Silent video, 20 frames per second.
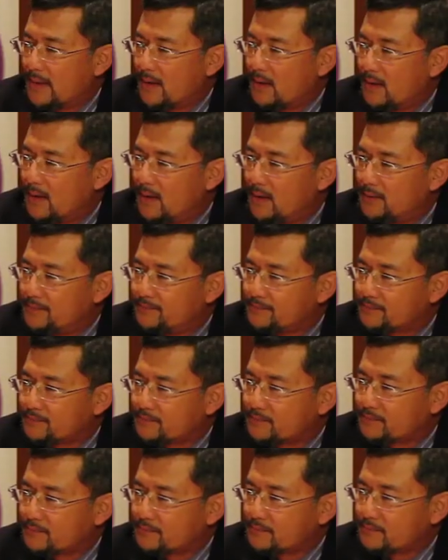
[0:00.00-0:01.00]

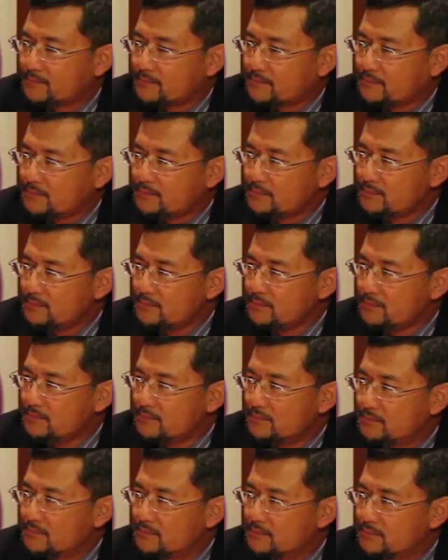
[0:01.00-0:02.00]

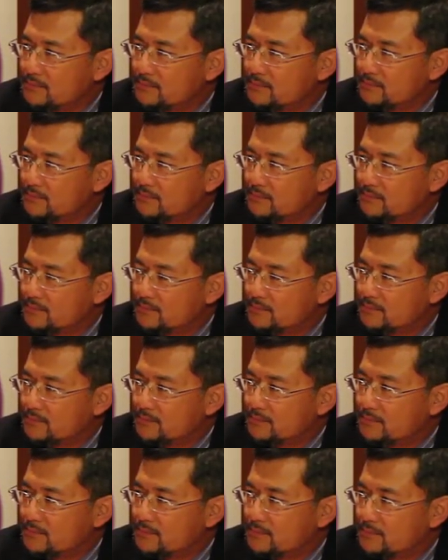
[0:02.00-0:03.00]

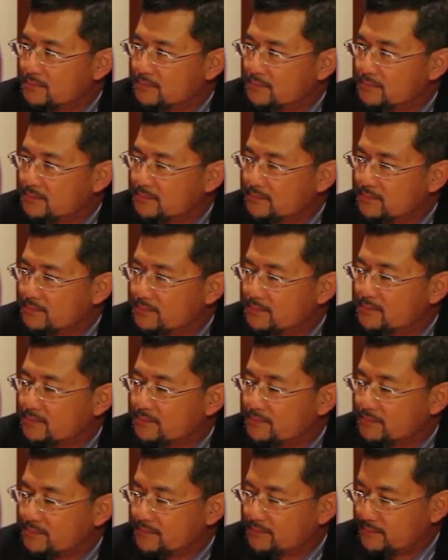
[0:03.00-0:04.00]

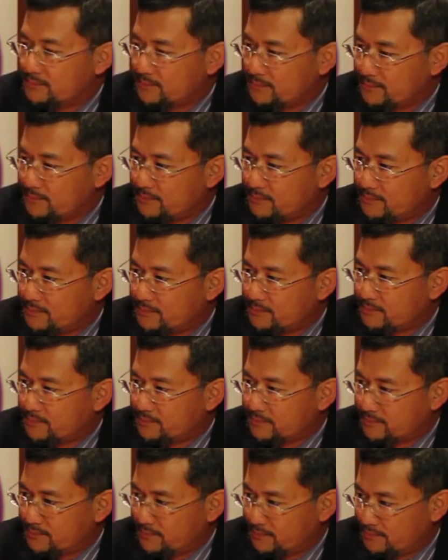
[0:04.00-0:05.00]

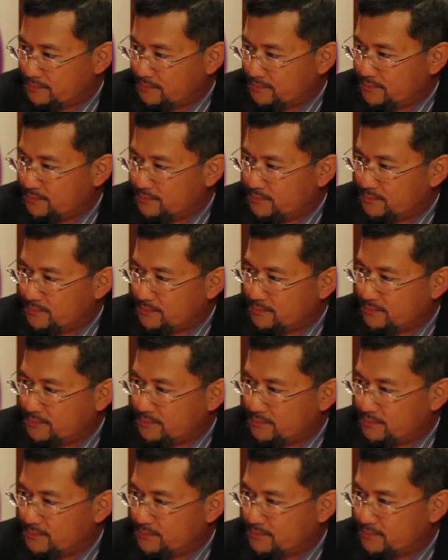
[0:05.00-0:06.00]

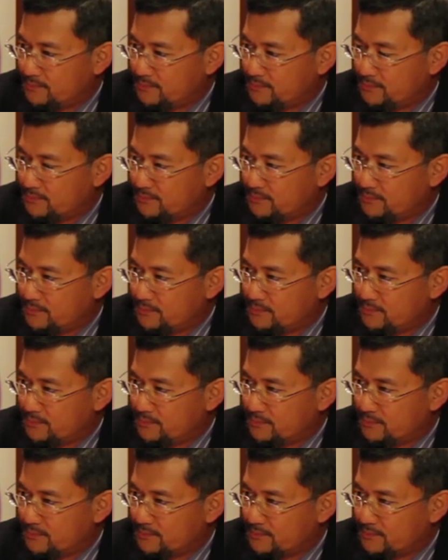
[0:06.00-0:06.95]
(not speaking)